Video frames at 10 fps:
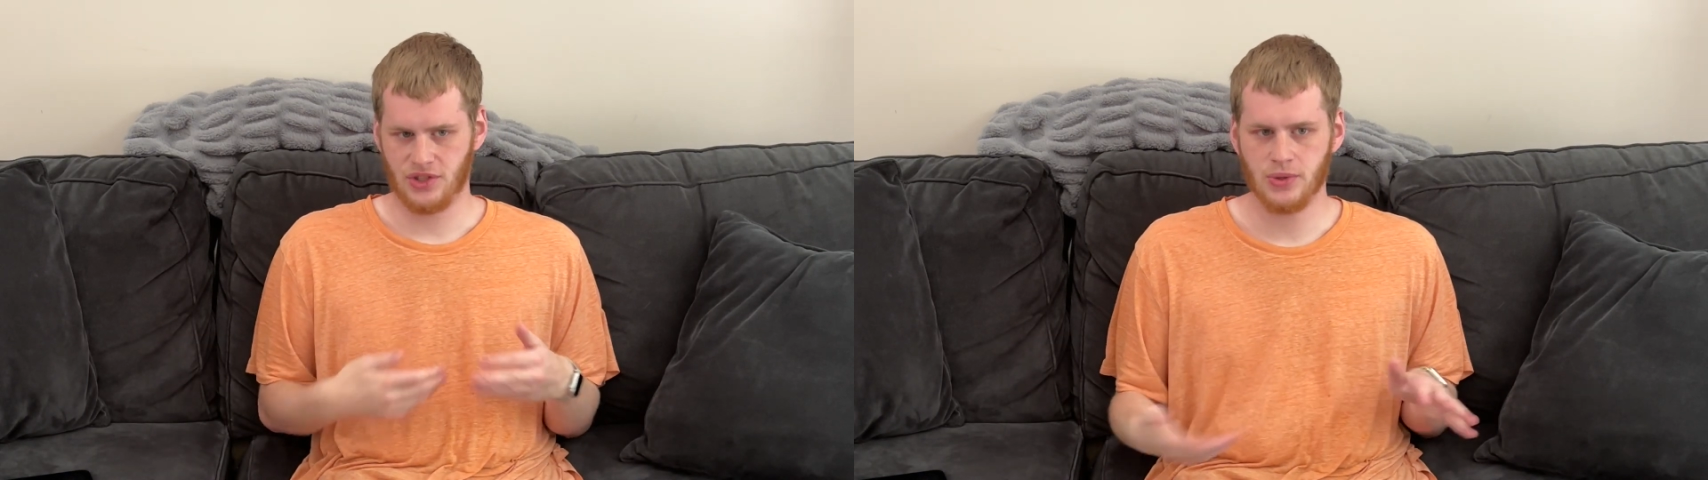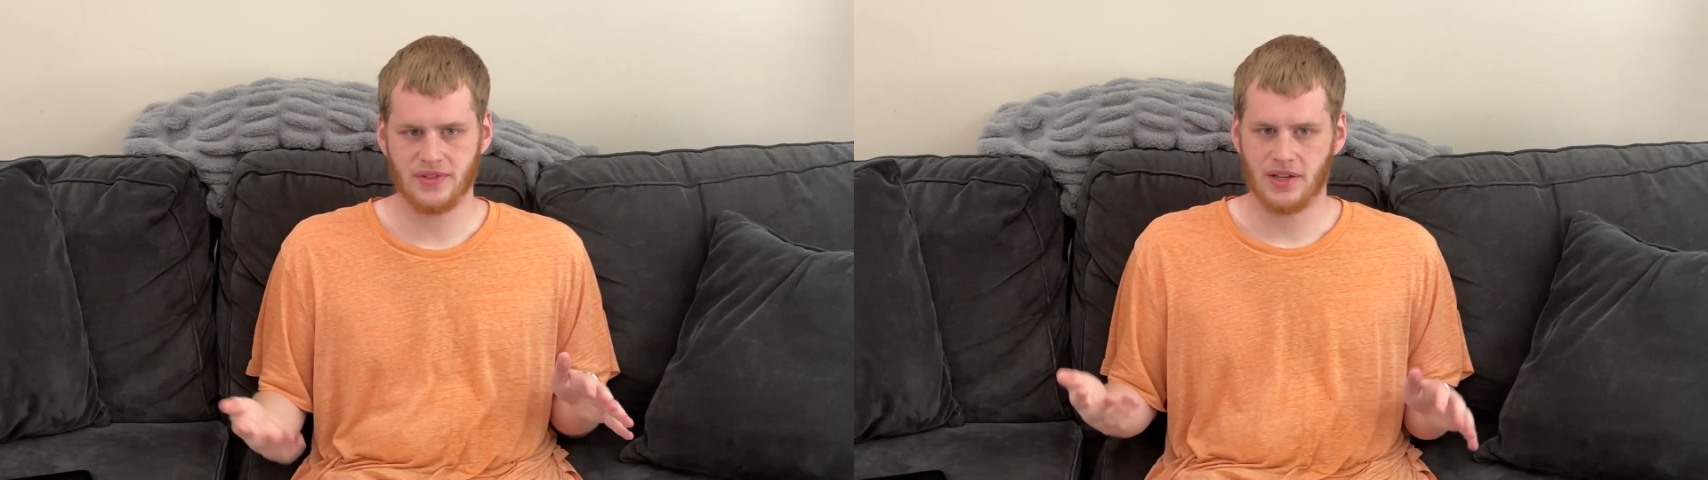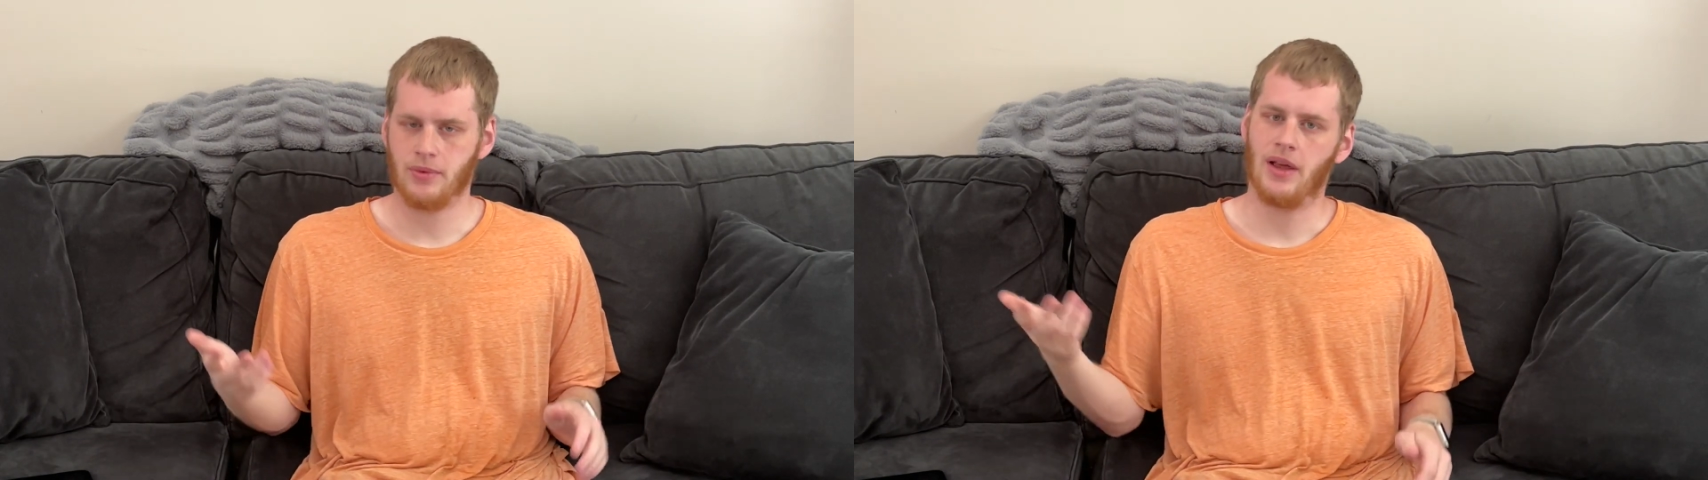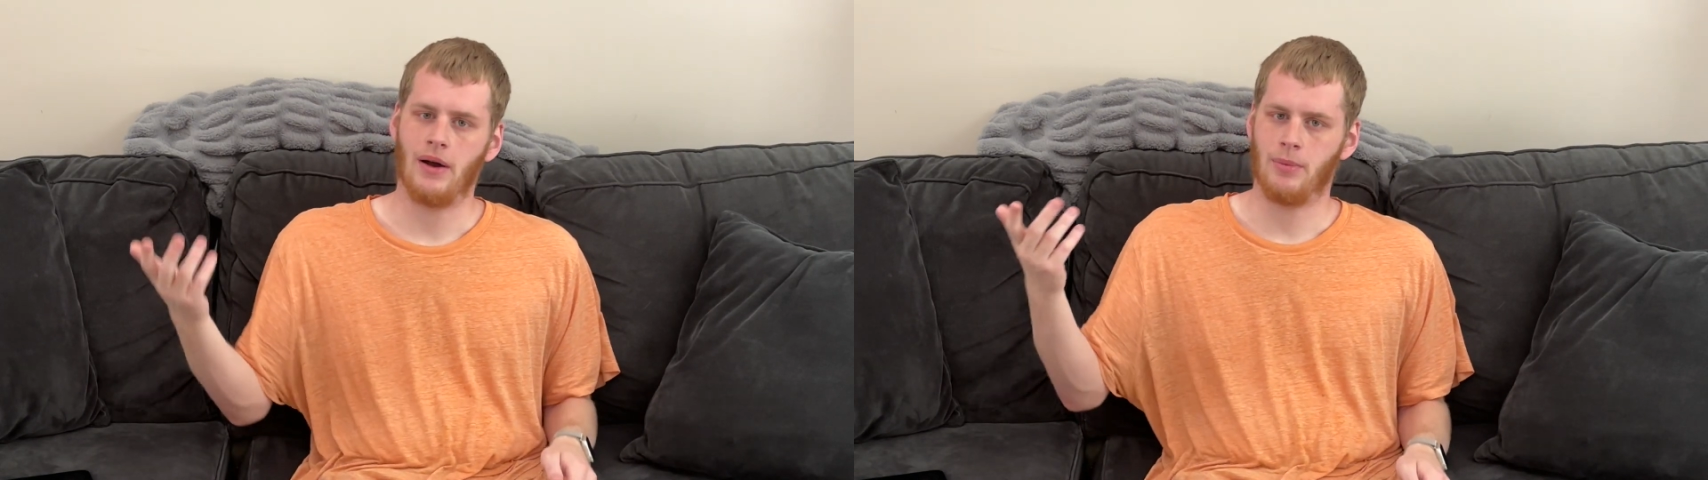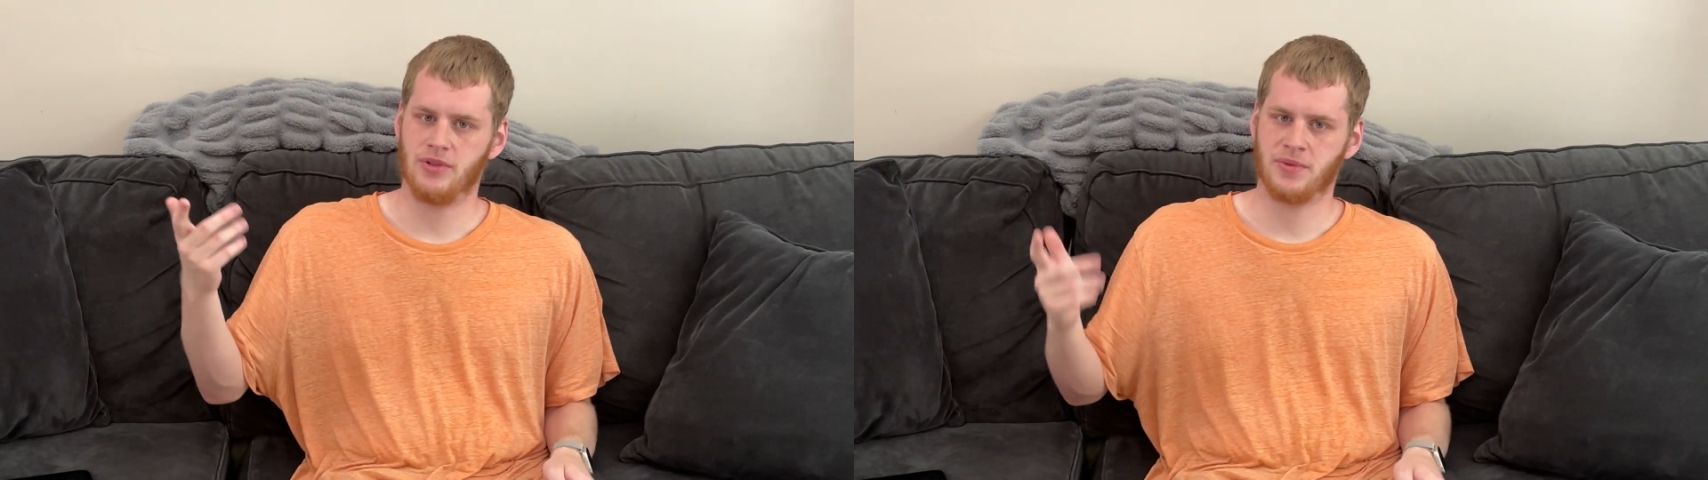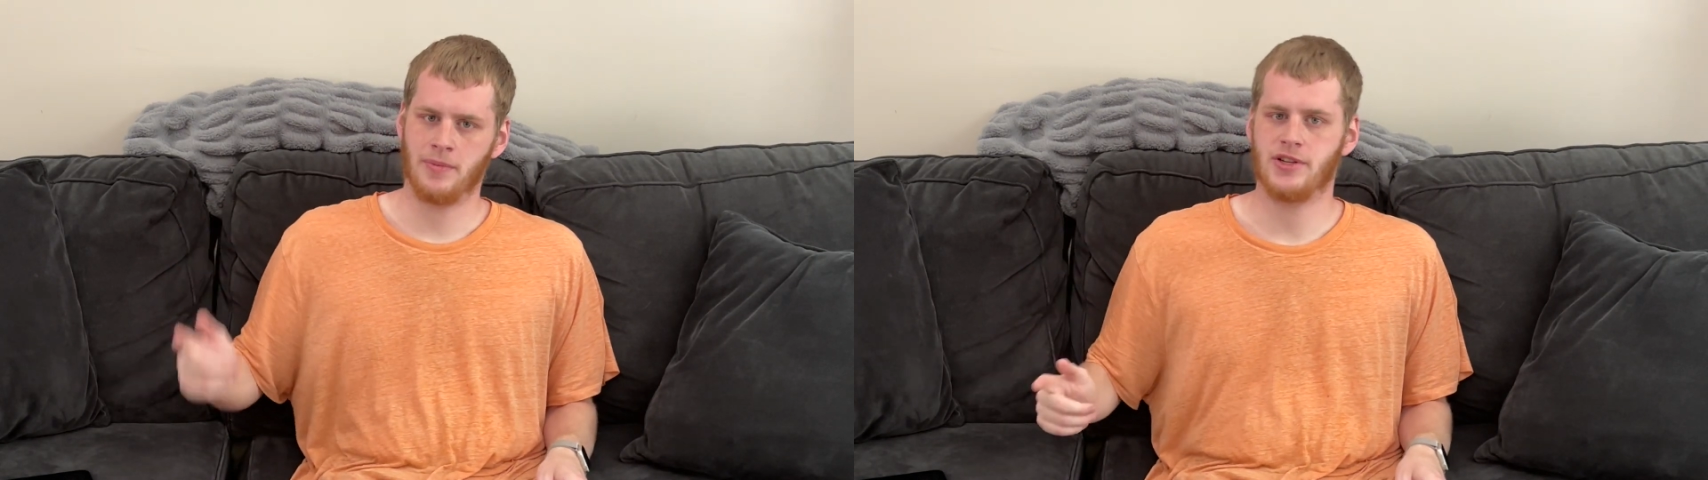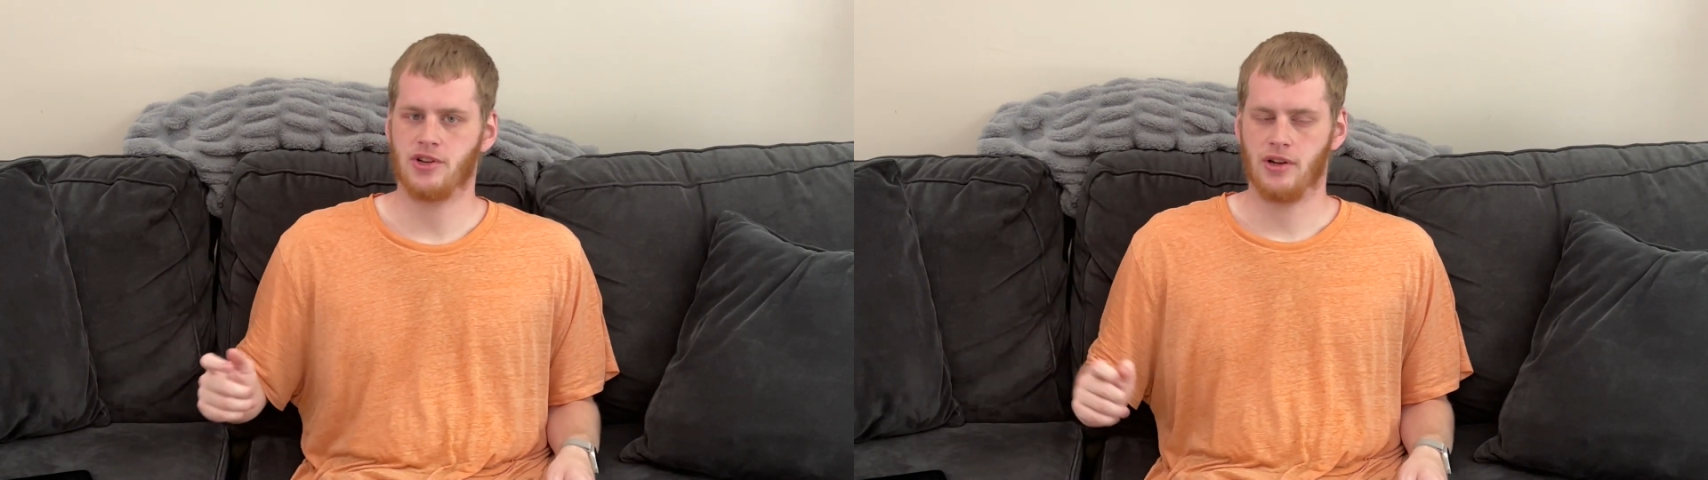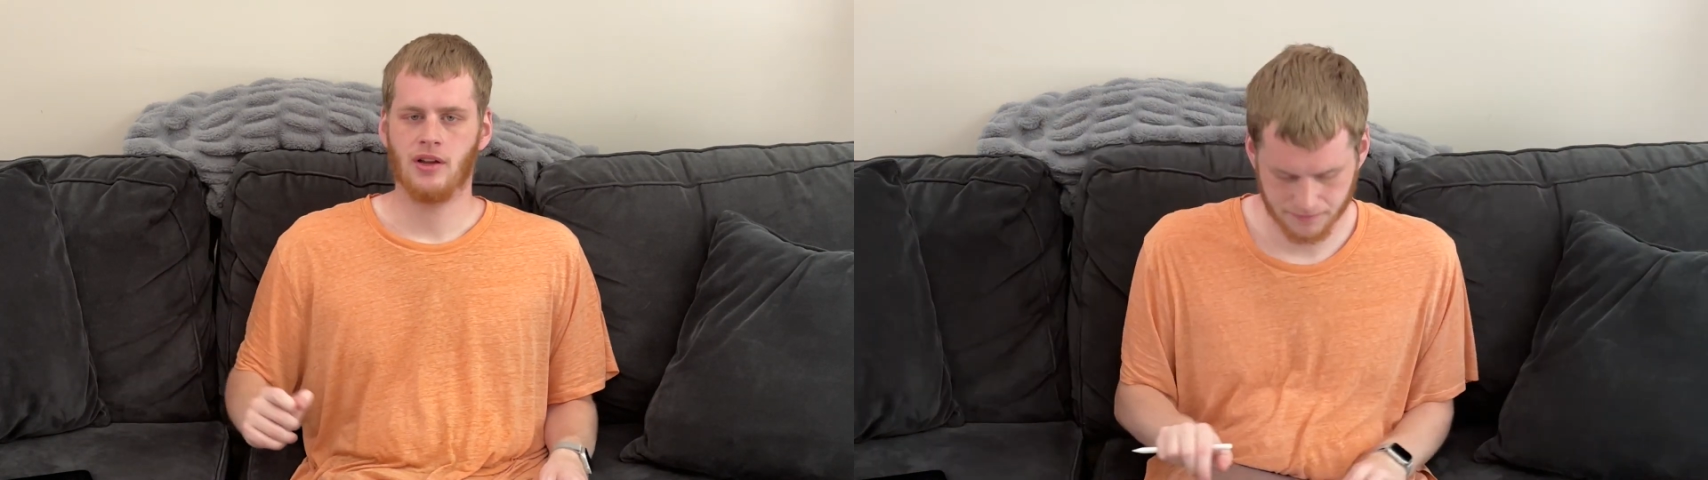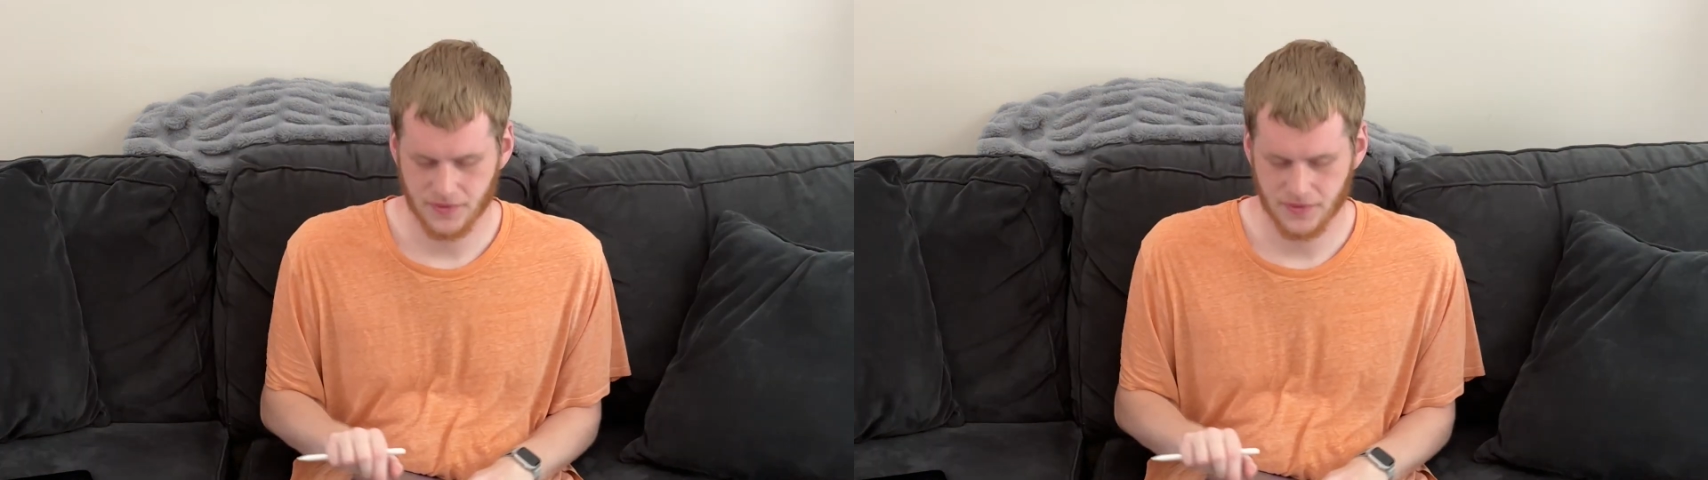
use it without Apple's permission.